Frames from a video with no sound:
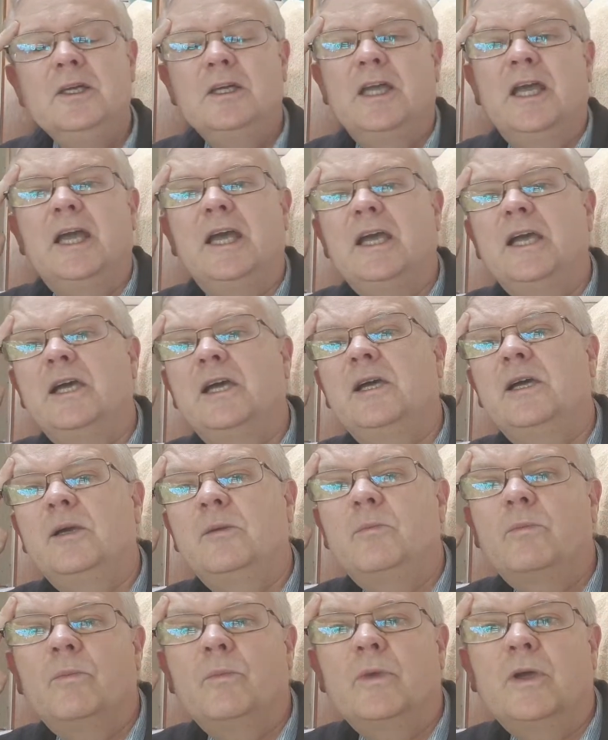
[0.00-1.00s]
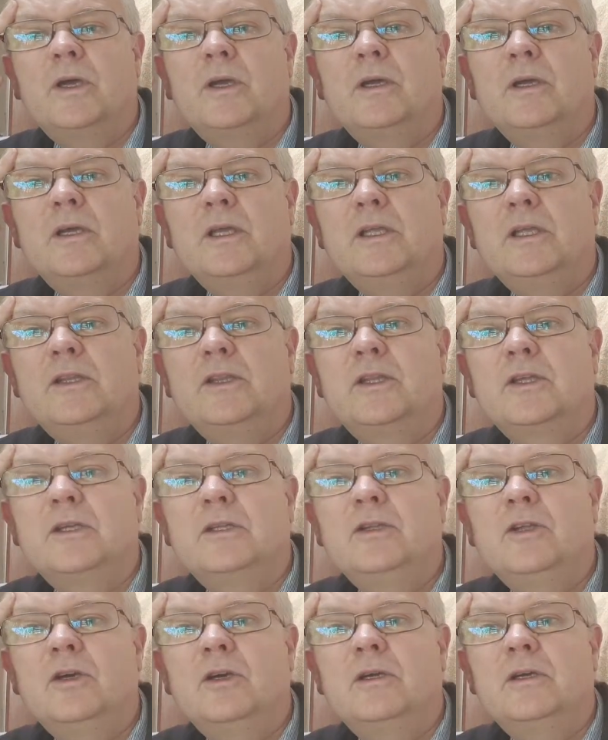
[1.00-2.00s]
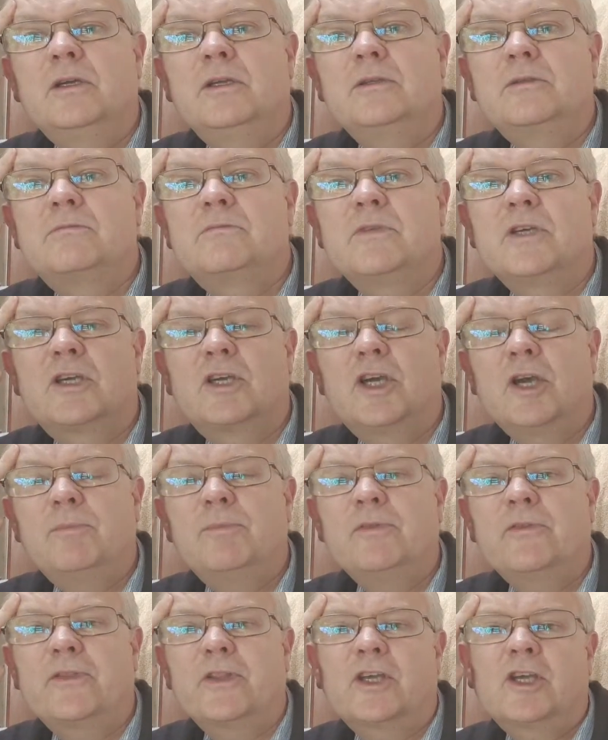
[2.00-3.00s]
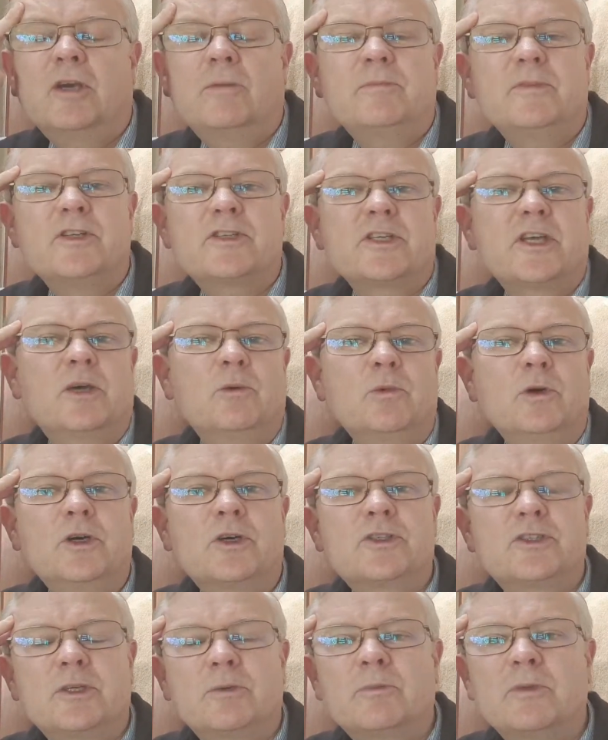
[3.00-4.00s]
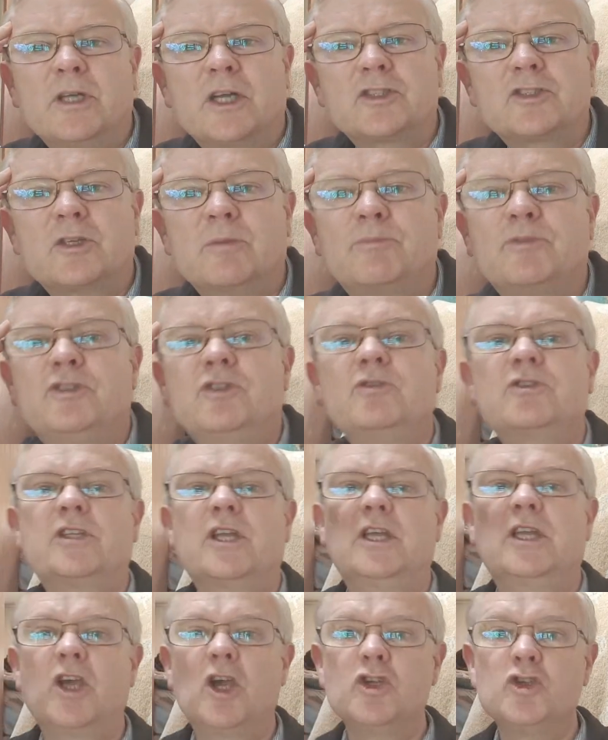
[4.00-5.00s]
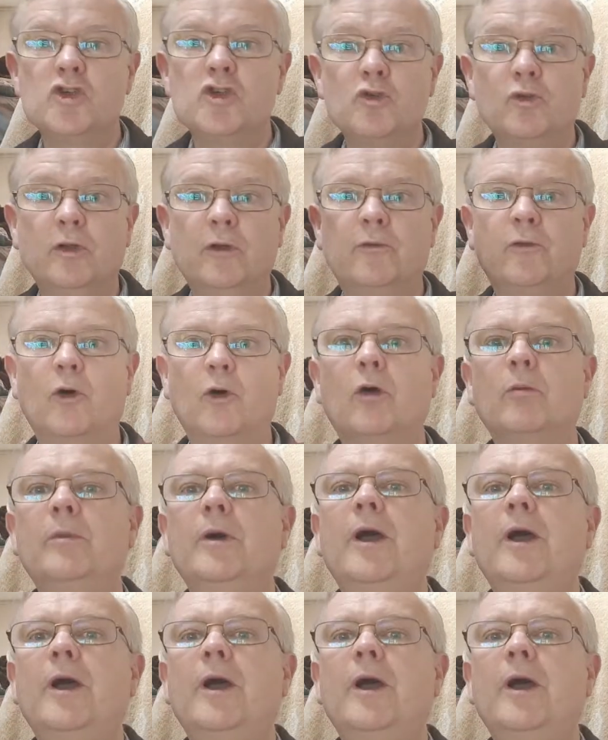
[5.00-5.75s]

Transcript: in a couple of the companies I worked in, we actually produced a uniform,